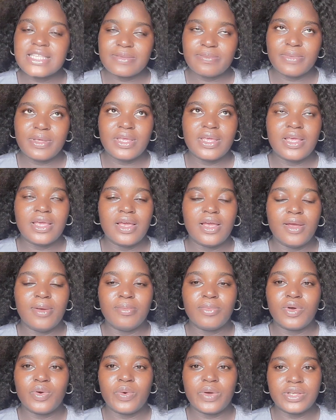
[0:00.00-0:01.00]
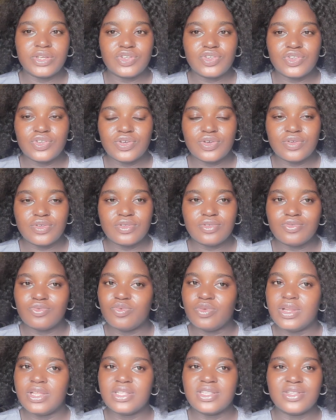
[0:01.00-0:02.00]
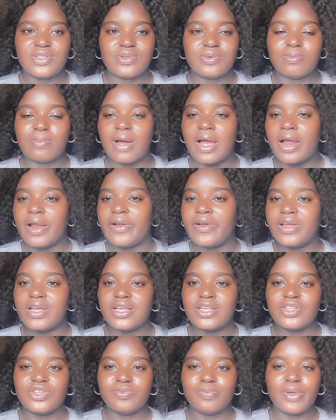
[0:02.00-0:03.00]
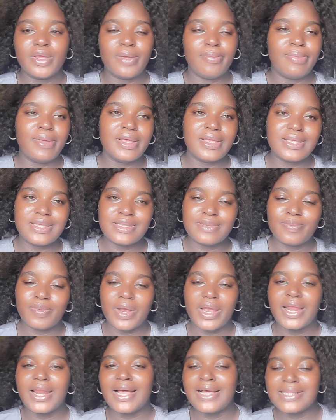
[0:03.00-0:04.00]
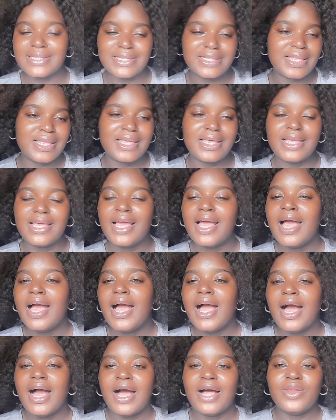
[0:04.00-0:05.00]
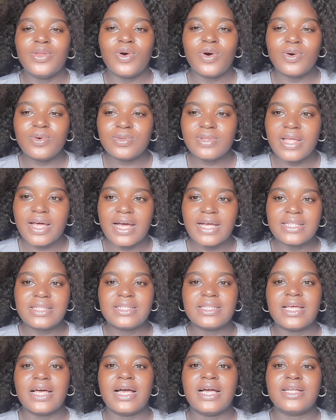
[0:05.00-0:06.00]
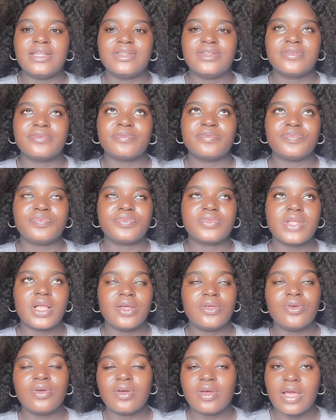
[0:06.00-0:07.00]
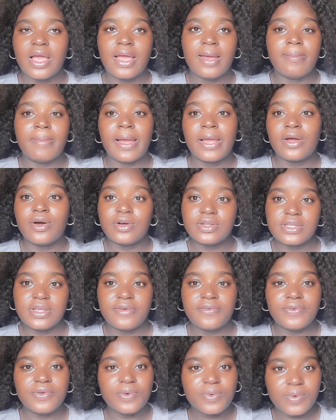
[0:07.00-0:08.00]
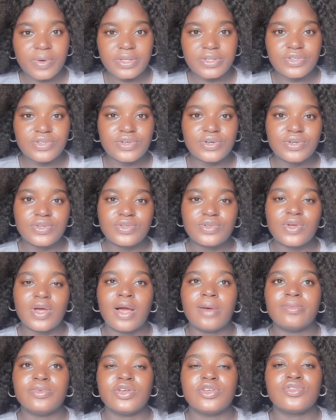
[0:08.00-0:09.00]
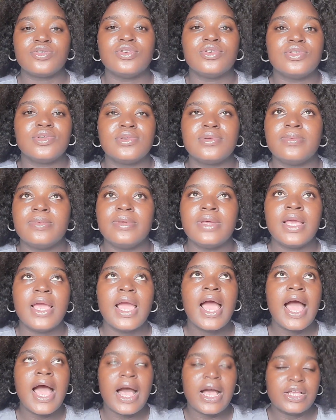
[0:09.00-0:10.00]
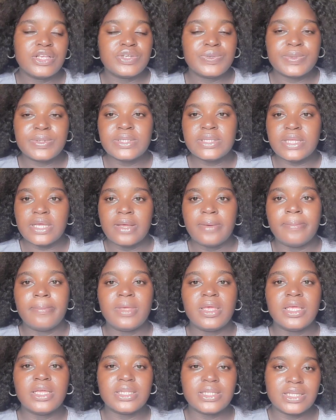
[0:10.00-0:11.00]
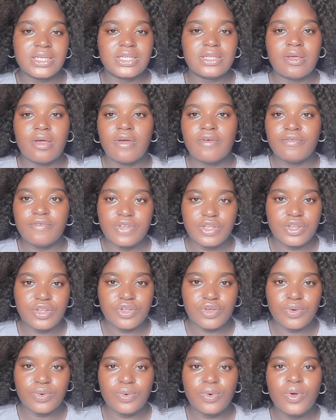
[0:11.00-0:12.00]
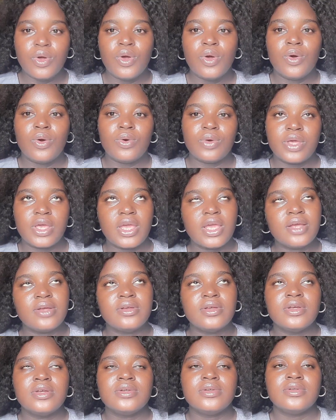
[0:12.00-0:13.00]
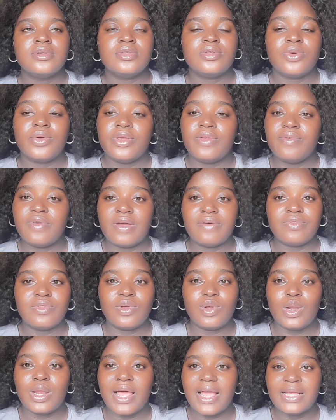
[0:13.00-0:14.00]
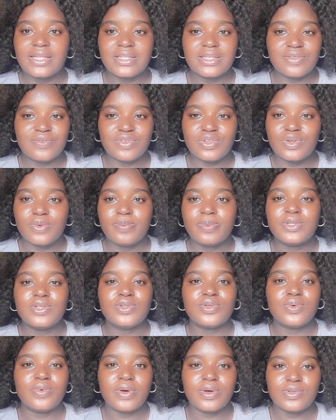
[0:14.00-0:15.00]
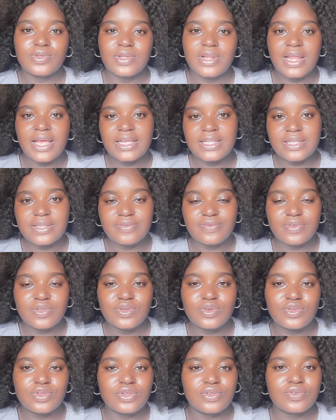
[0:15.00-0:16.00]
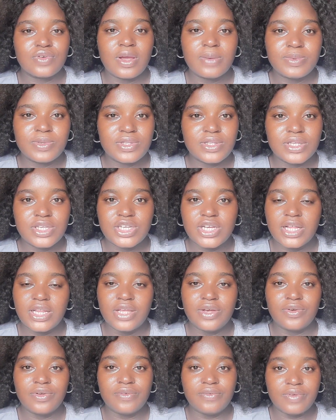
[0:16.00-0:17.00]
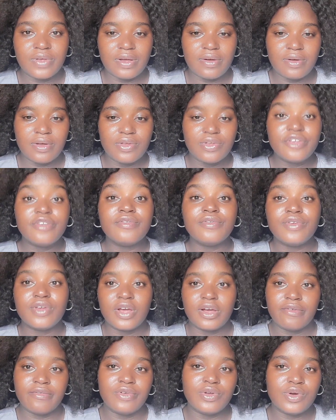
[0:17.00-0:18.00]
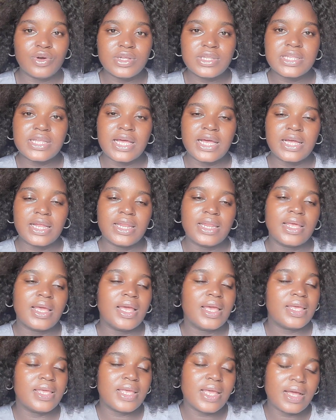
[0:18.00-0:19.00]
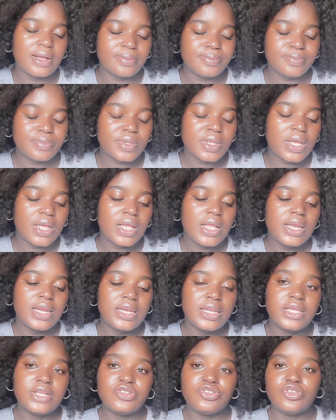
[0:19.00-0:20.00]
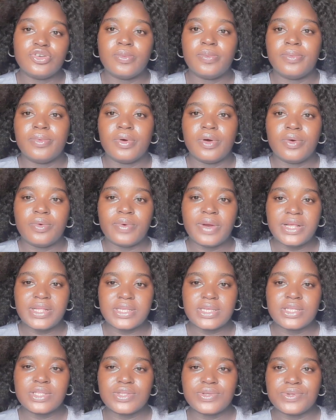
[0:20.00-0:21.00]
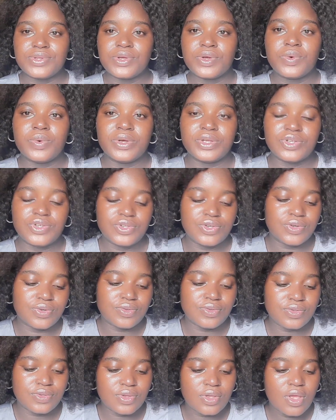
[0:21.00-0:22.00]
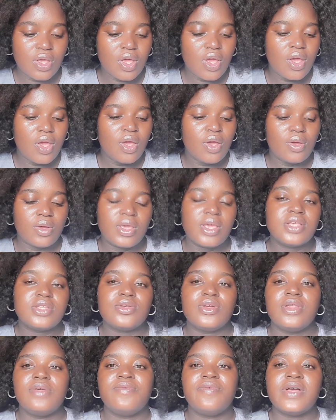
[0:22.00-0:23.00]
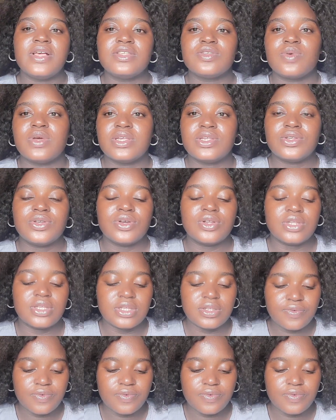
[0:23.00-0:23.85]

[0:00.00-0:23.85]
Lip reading: me questions relating to marriage, babies, pregnancy and all that, and you I got a few questions, so I'm just going to be answering them in this video. Okay, so if you have not liked this video, please do well to like this video, subscribe to the channel if you have not, and yeah, let's jump right into the questions. Okay, so the first question is